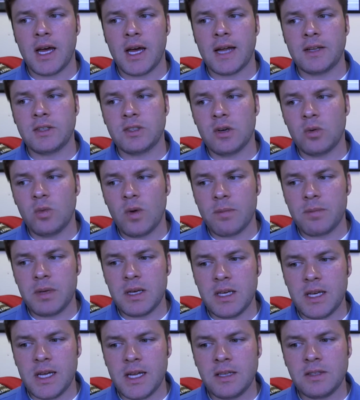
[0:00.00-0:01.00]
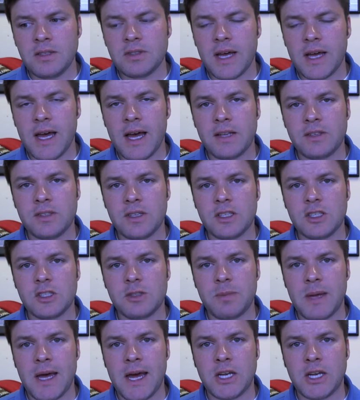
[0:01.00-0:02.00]
And so what begins as
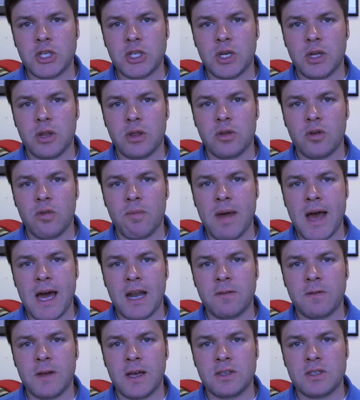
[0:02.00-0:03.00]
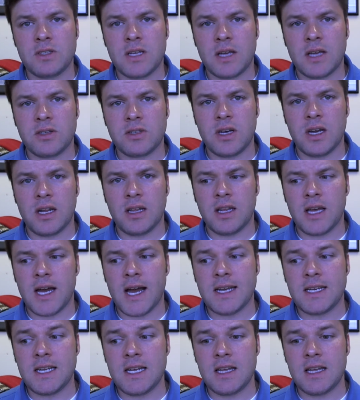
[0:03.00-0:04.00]
expansion through manifest destiny,
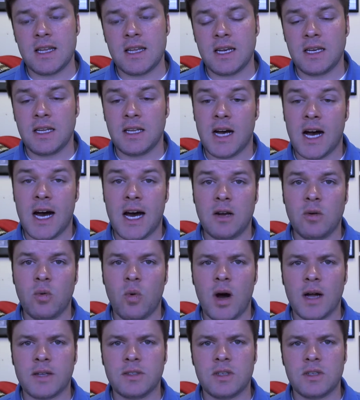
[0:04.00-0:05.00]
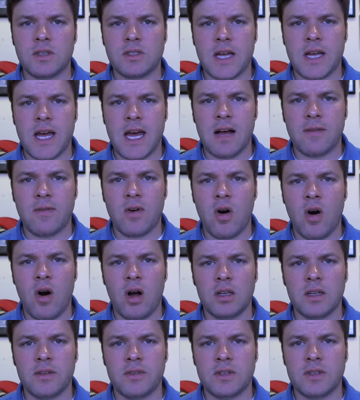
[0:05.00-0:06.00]
the idea that God wants us to have
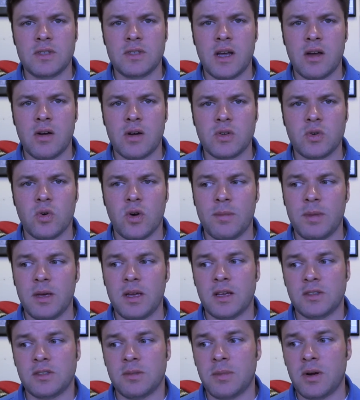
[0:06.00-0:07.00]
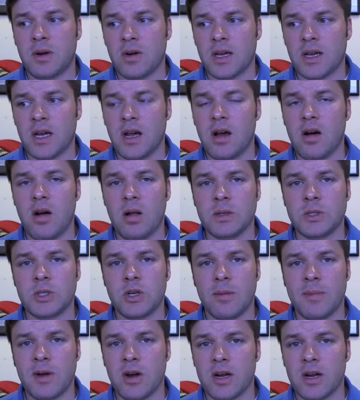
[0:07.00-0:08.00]
all of this territory because American
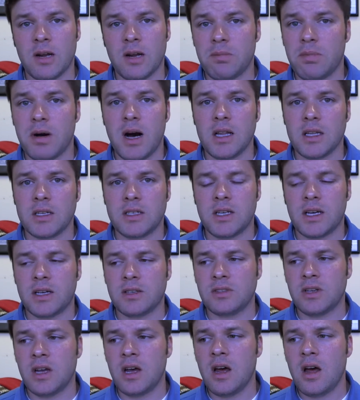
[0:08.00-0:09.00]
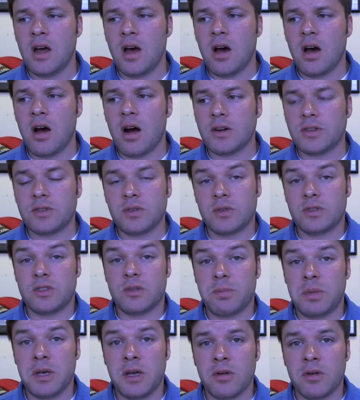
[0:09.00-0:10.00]
culture, American politics are so
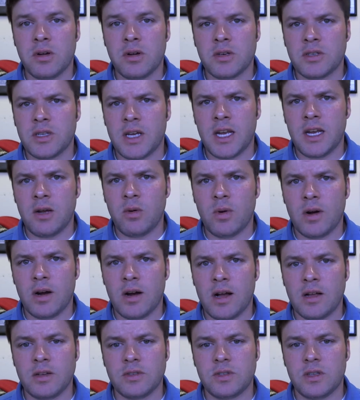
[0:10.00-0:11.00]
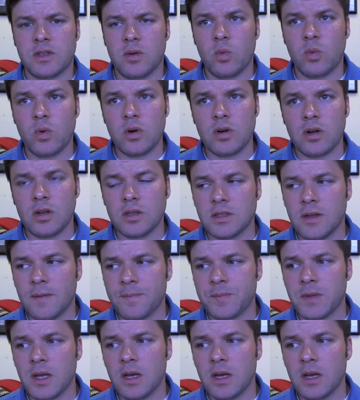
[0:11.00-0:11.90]
superior to anywhere else in the world,